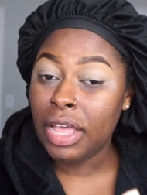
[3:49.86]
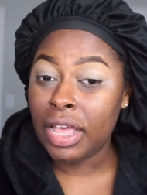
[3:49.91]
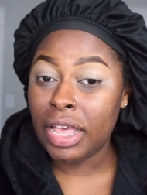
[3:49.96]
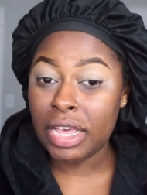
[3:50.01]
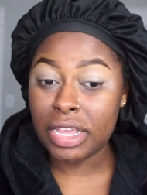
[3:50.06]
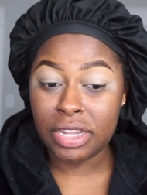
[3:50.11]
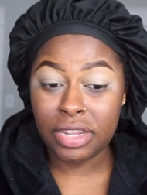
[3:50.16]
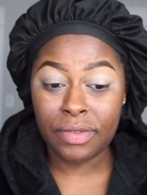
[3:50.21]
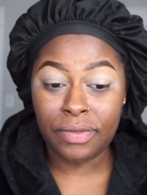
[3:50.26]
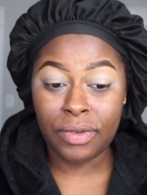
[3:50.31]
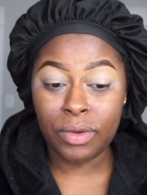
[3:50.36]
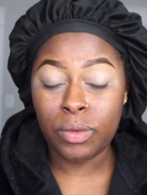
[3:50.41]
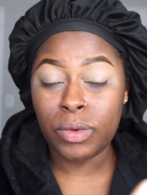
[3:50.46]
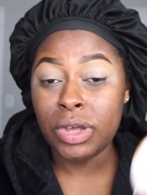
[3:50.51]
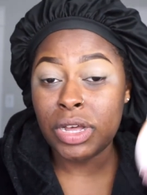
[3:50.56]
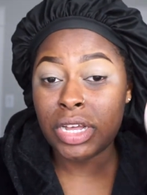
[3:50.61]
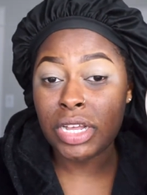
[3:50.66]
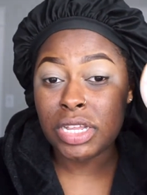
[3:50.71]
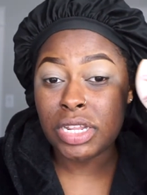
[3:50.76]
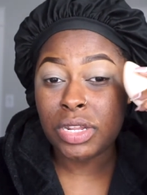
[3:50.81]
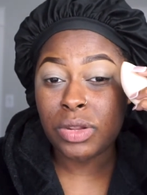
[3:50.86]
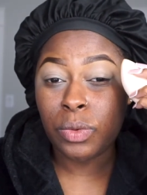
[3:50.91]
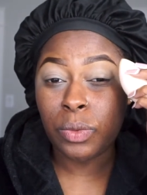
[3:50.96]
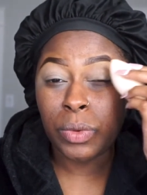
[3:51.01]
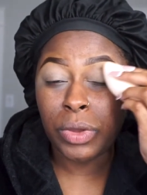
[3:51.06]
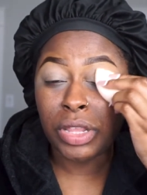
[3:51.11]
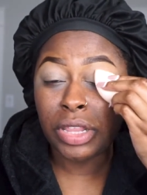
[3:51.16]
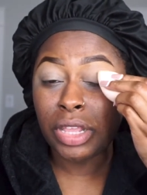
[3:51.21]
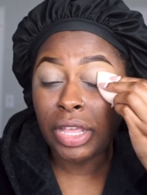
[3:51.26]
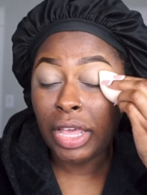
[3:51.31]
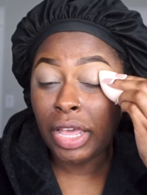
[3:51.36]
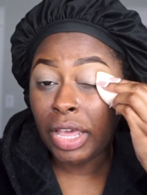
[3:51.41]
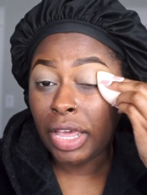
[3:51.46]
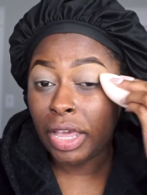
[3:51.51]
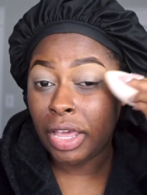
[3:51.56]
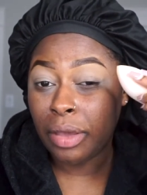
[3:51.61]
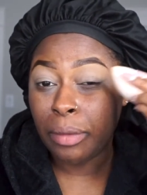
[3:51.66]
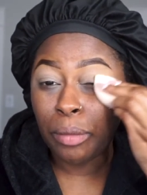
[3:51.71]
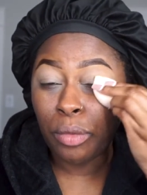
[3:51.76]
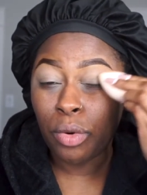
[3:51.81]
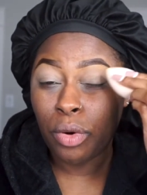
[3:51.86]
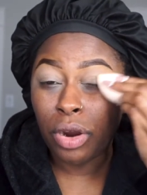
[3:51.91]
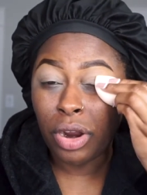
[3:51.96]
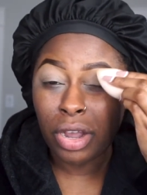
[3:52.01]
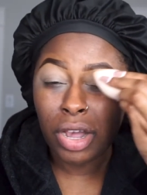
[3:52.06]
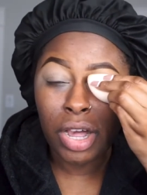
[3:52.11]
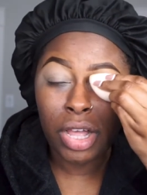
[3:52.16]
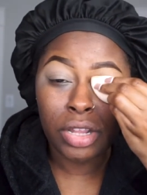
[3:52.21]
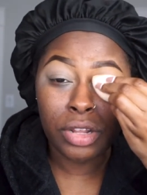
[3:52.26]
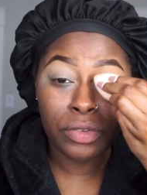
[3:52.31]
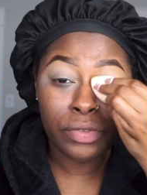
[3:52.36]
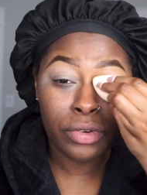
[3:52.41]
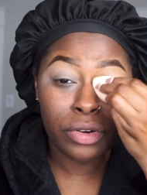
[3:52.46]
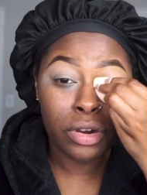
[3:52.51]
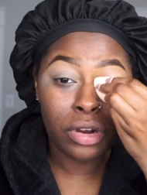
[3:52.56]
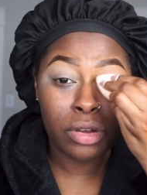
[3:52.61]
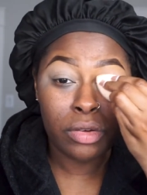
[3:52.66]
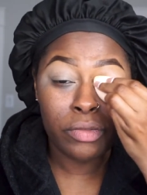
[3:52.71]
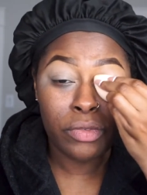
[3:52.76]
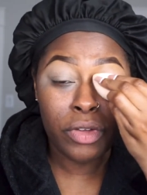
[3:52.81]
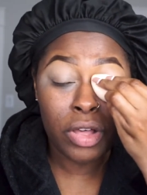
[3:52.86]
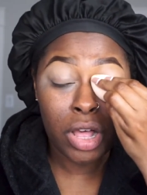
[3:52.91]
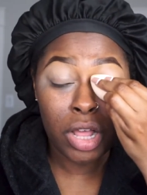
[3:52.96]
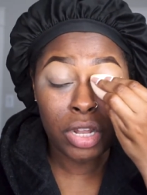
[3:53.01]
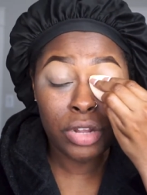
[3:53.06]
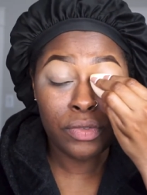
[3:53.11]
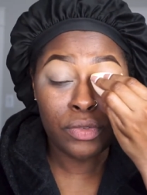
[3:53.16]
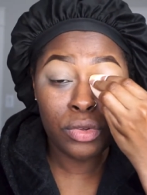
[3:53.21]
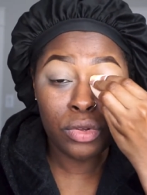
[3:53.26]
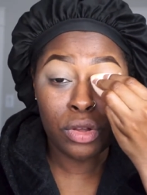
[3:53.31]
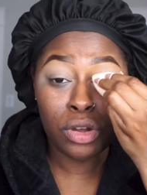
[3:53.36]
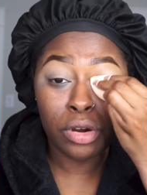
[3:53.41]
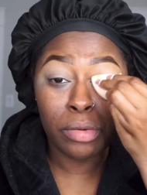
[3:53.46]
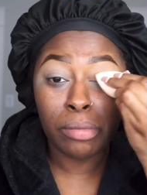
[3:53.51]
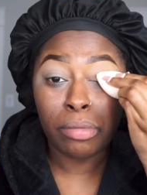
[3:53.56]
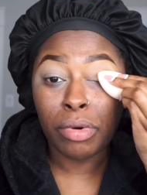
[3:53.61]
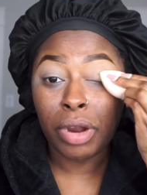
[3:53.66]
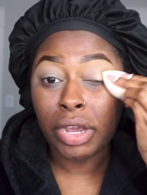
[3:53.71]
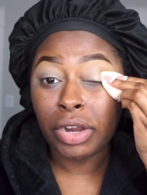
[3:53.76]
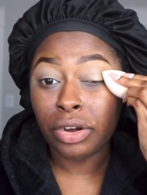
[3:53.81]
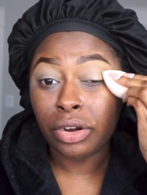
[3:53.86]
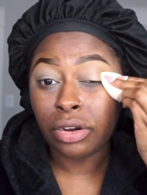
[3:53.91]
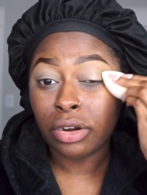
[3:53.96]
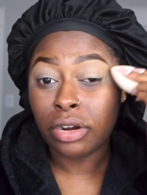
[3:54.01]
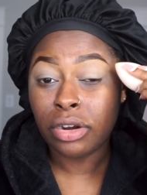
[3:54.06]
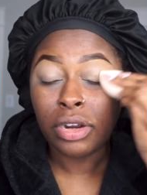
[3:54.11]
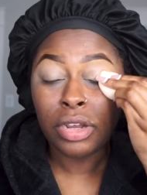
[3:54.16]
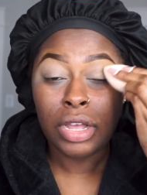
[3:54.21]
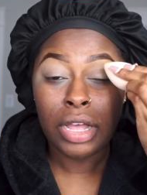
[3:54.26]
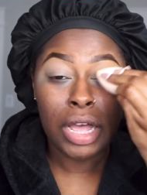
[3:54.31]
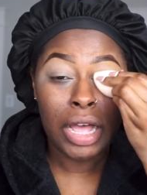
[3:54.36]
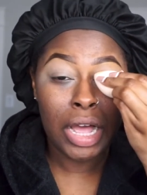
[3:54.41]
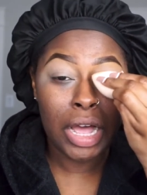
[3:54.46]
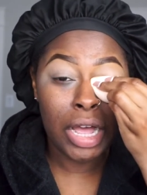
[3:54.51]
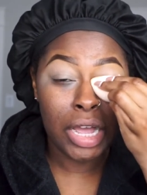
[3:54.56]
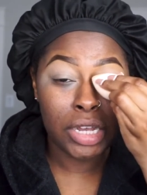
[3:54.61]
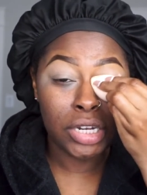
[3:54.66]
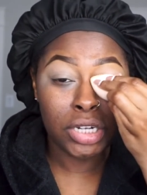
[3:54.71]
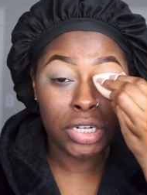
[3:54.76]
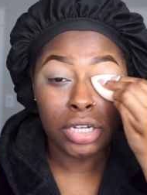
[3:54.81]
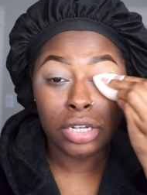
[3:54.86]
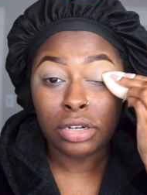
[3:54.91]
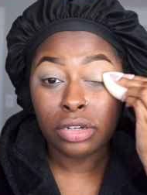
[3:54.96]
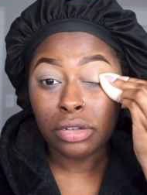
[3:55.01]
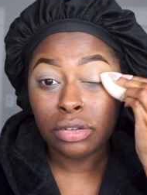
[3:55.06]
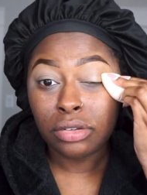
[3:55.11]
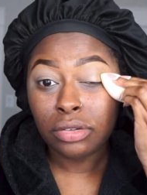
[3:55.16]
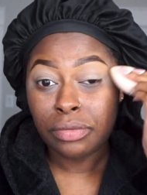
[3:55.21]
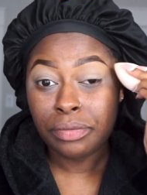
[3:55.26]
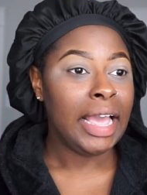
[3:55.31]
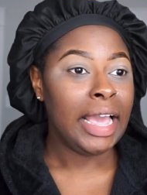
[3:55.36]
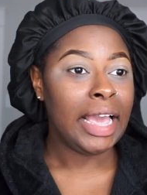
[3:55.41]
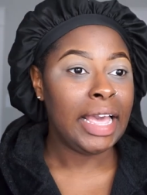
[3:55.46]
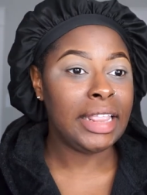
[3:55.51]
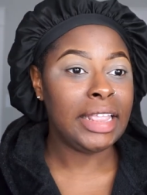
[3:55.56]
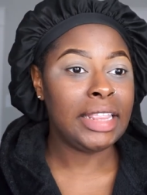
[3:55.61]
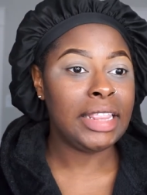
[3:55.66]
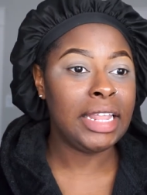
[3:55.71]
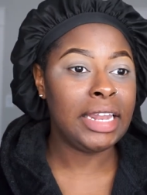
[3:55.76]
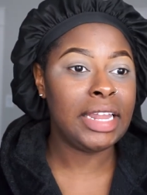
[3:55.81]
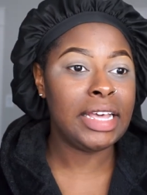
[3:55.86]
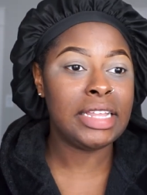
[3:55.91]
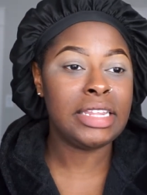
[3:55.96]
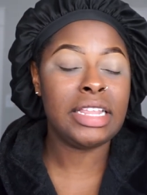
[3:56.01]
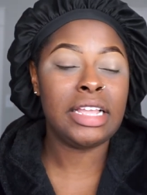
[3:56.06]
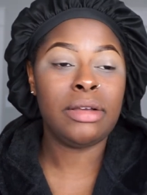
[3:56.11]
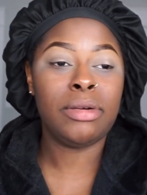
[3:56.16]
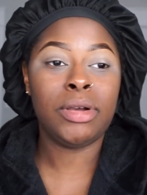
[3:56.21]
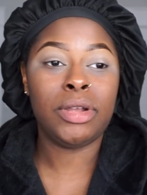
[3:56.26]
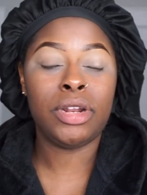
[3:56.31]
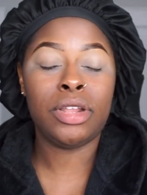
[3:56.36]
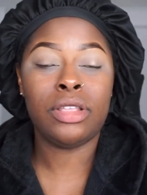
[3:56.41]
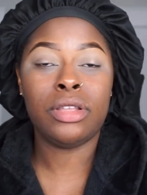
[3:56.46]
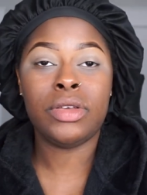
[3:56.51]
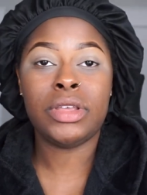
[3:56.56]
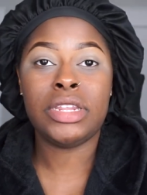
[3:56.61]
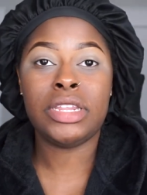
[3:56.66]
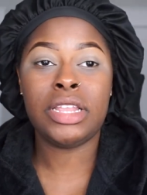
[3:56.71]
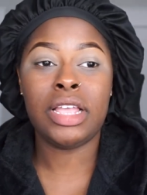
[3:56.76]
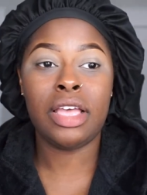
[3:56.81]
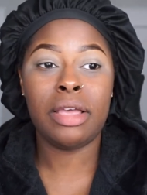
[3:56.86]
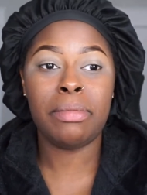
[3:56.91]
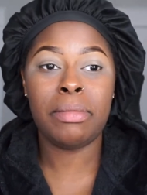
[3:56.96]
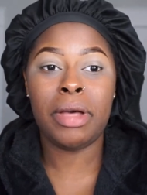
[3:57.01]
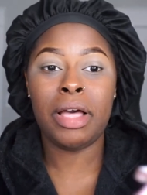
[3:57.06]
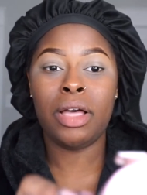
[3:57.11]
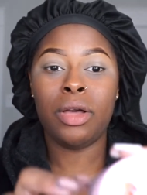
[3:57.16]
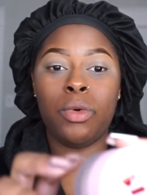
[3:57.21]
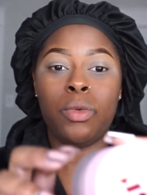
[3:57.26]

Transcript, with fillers: as if it was with a more colorful, colorful or brighter eyeshadow. And then the next thing I'm going to do is take my